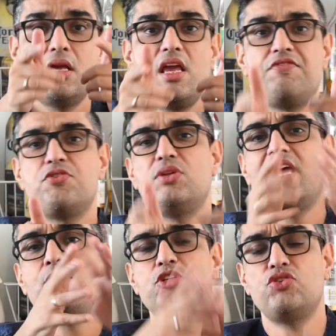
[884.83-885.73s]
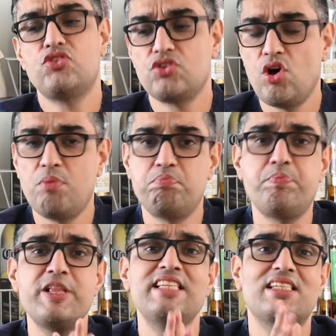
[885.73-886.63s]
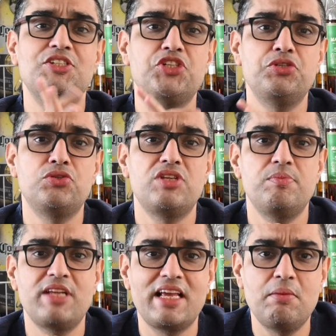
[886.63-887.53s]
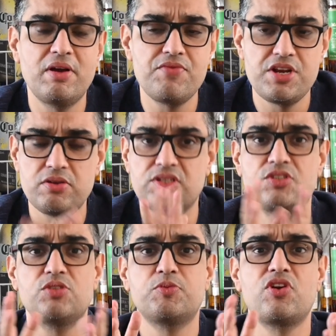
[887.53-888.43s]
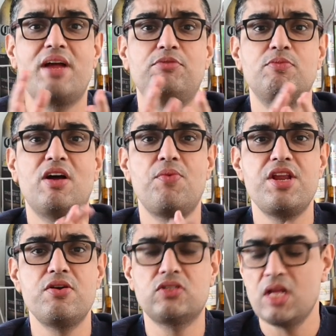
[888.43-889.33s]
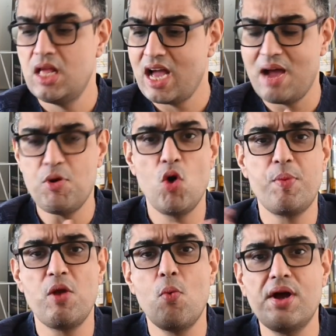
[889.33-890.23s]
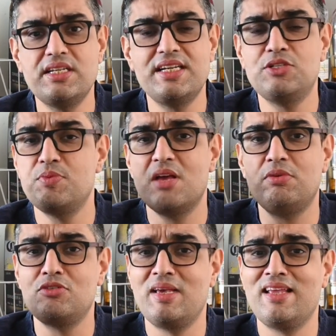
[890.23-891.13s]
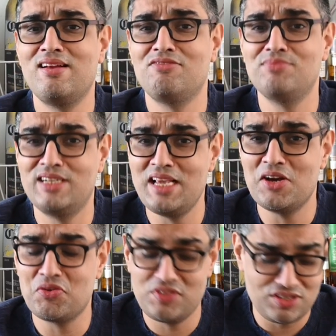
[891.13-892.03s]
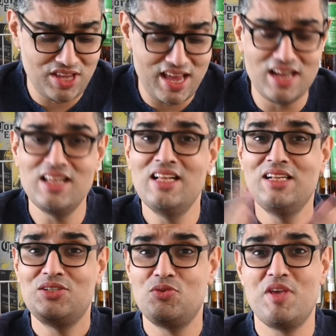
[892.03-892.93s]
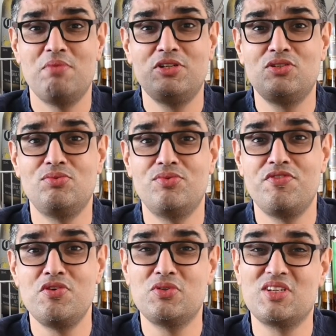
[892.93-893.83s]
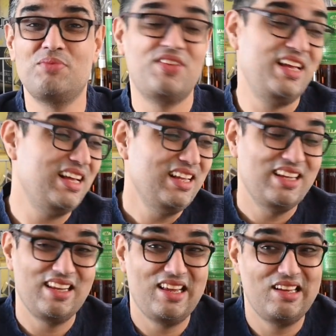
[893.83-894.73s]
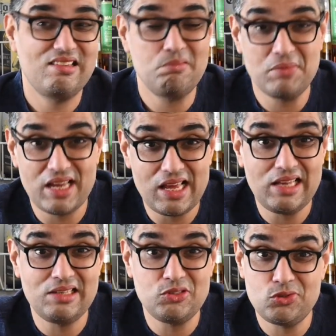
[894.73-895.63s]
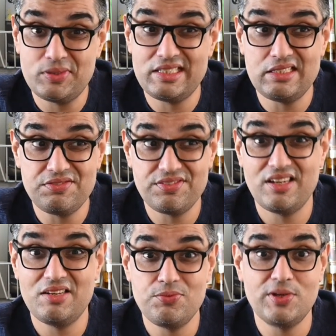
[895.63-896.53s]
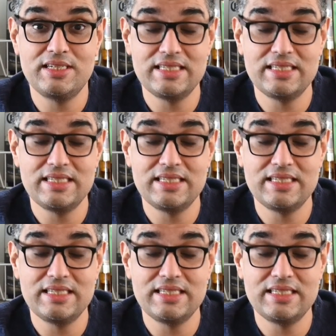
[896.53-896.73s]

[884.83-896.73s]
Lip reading: If you like what you saw, please continue to keep liking my videos and subscribe to my videos. I'm hoping one day to be able to make enough money out of this gig to be able to review something like the Macallan 25 one